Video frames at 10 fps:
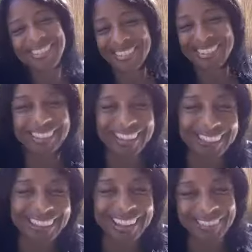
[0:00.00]
Well, no,
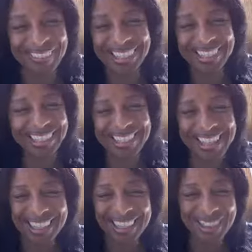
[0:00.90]
not really. It's
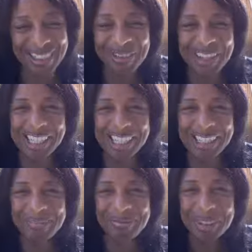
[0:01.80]
not a trick question.
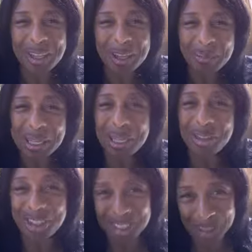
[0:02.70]
But
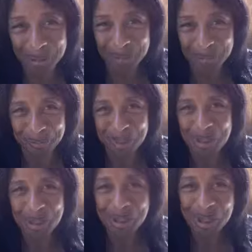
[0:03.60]
here's the deal.
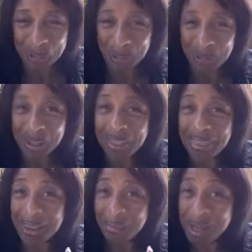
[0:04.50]
So,
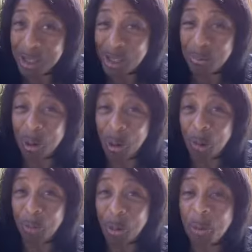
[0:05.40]
the Apostle
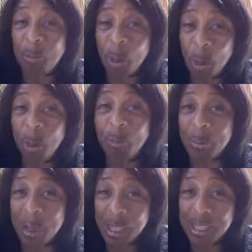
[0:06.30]
Paul wrote more
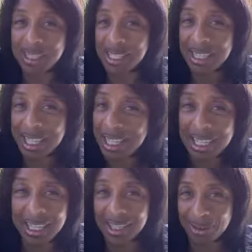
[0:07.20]
books than
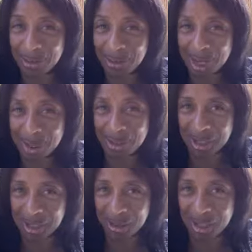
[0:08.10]
any other writer in
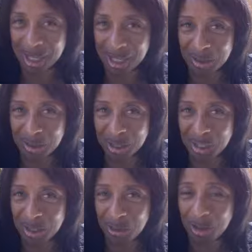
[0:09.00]
the New Testament.
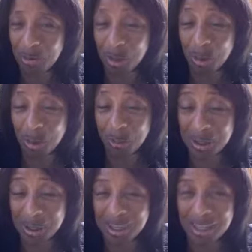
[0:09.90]
So he wrote more
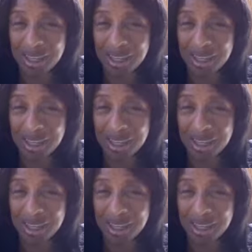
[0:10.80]
books.